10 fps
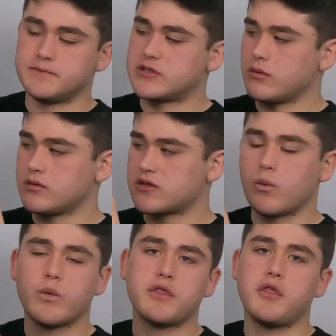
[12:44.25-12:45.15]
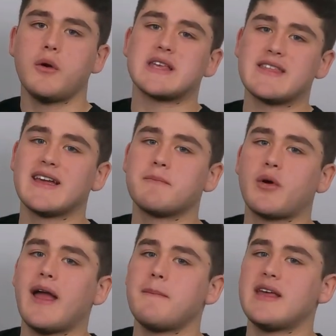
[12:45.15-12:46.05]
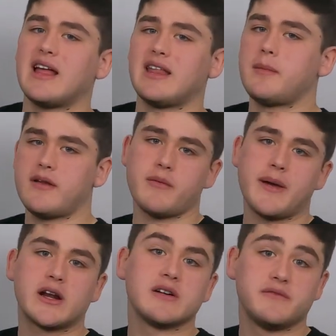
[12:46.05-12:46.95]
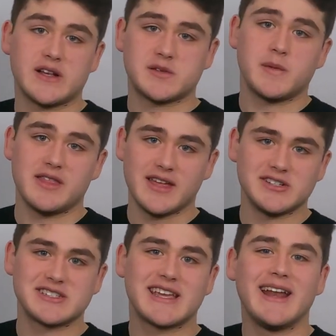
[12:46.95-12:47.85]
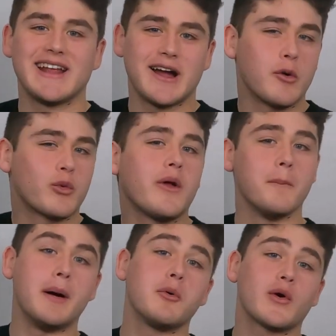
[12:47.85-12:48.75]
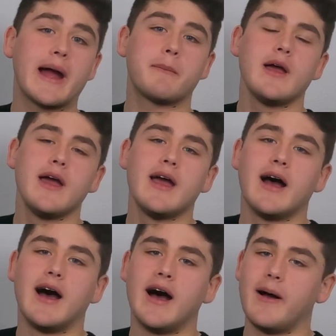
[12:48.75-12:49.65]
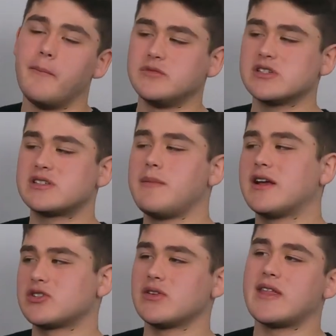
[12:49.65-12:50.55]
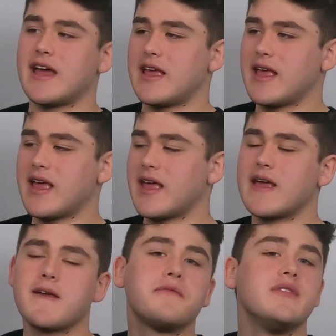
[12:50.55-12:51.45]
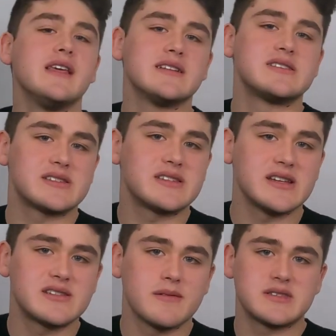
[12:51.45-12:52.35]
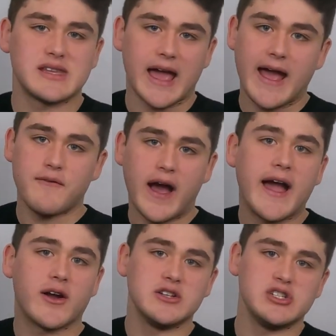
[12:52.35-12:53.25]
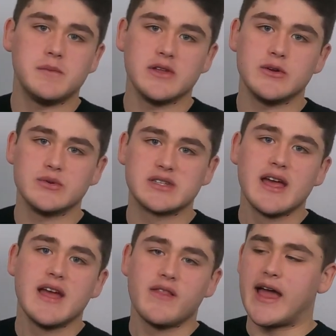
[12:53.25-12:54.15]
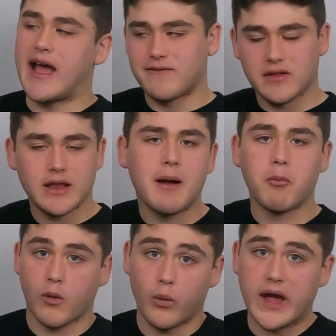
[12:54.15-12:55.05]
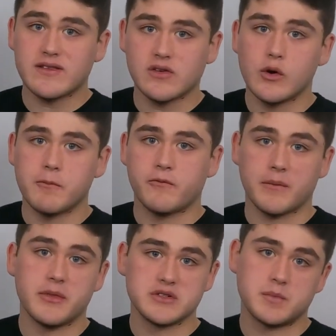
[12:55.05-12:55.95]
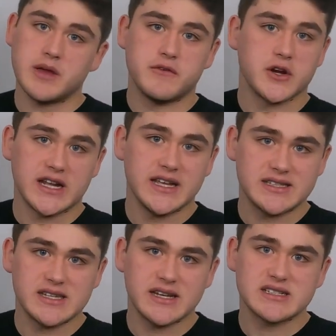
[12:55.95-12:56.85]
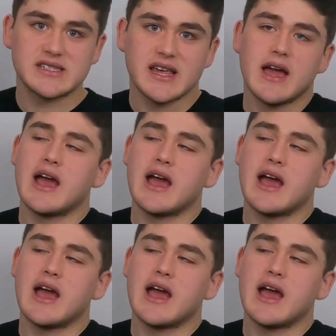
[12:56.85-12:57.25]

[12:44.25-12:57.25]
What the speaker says: So with those, I think it'd probably be a little bit of a better investment than just getting a roll of bubble wrap, just to make sure that if these systems that have higher end GPUs that have a lot more weight to them from those beefier heat sinks,